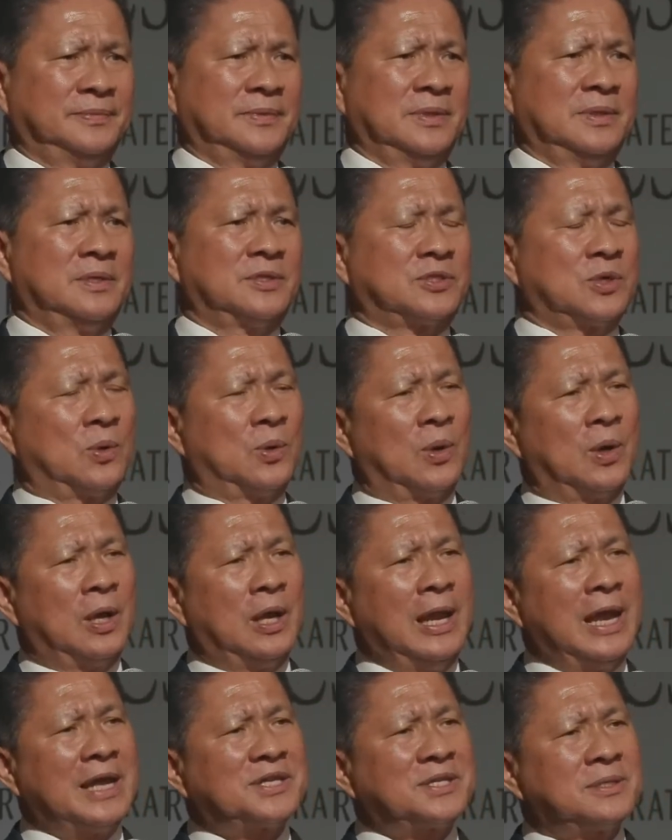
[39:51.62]
So
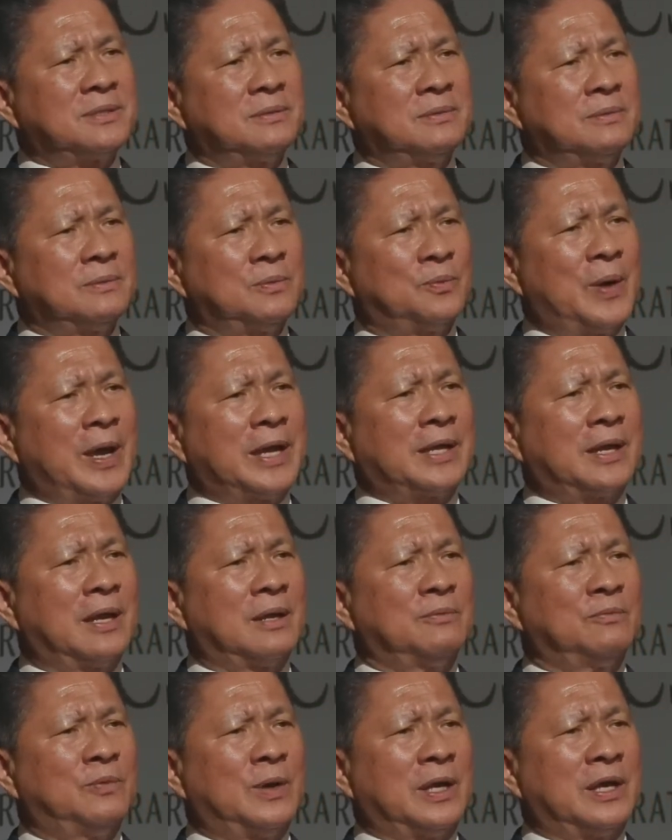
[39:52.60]
let's wait
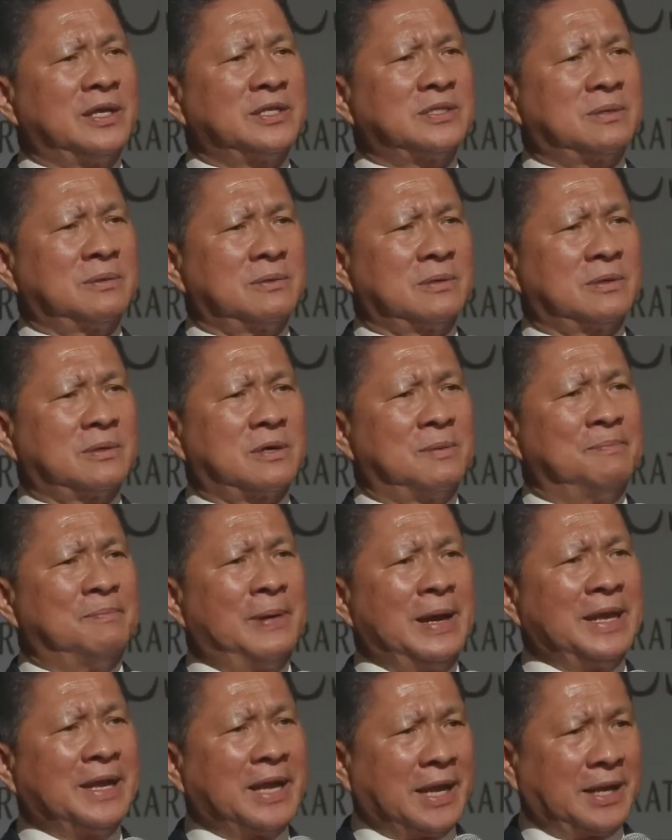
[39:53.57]
when this
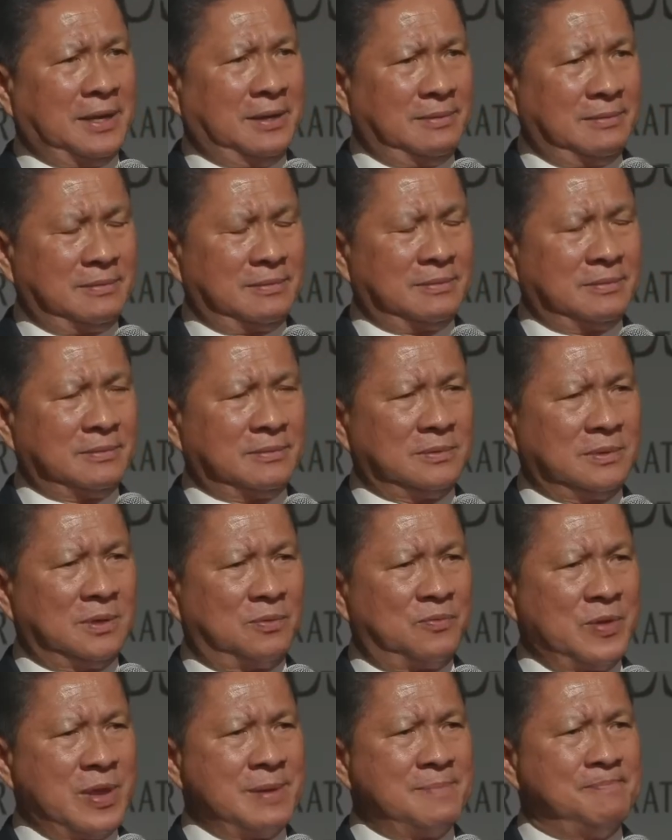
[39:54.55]
completed
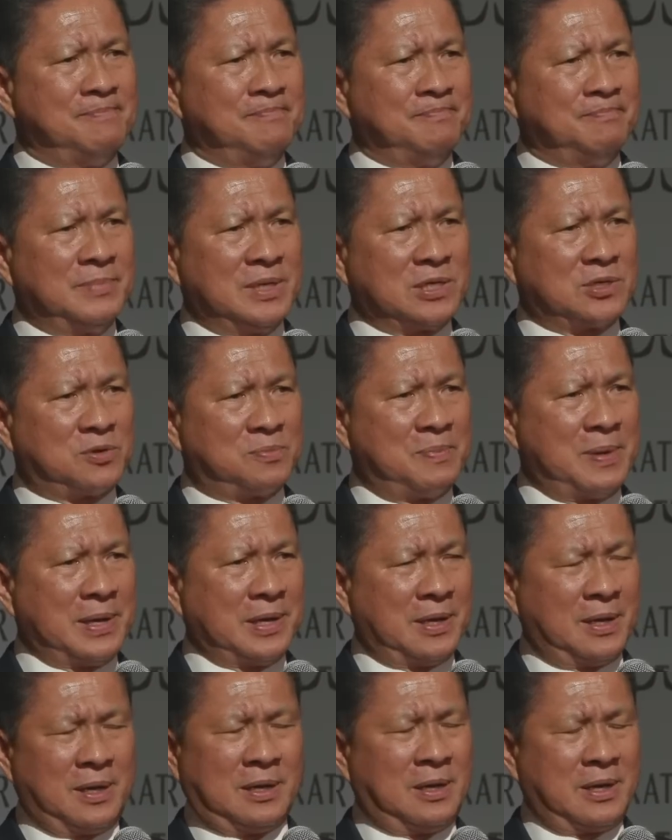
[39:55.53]
the Ream military
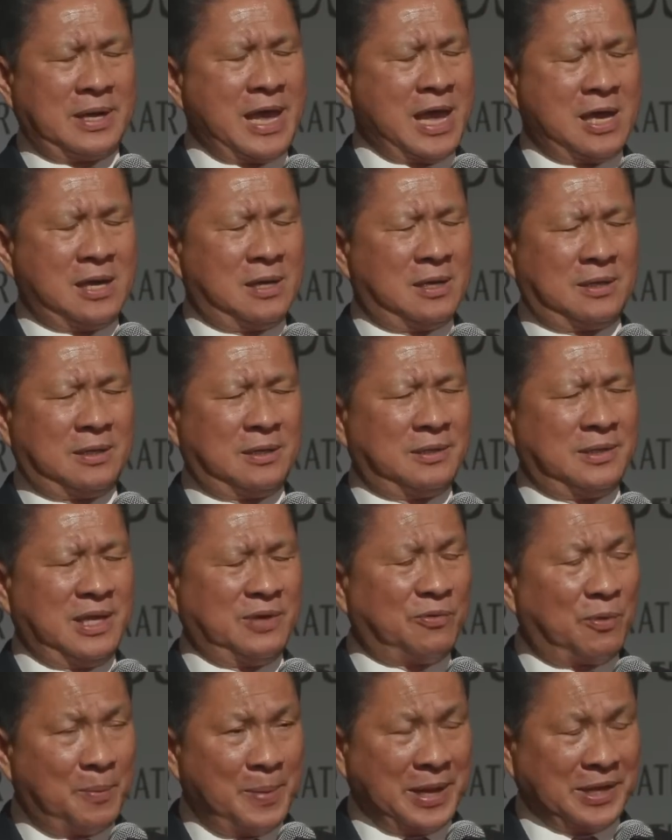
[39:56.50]
ba uh, uh,
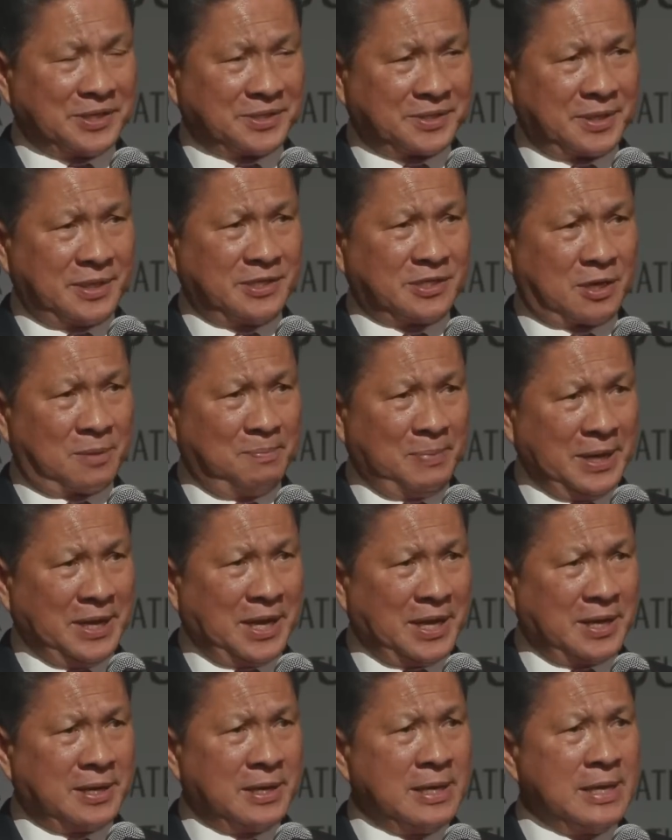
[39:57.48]
naval base is
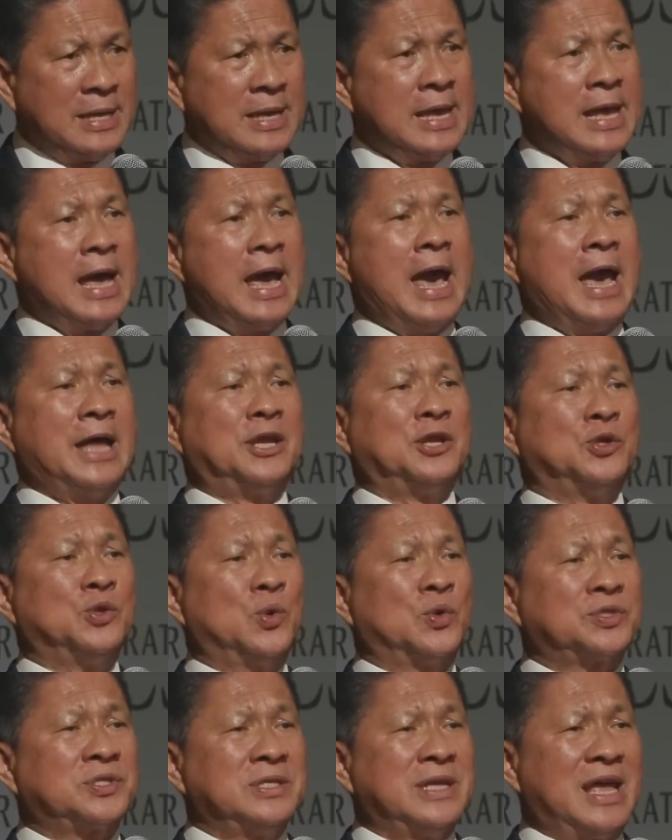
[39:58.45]
completed. And the U.S.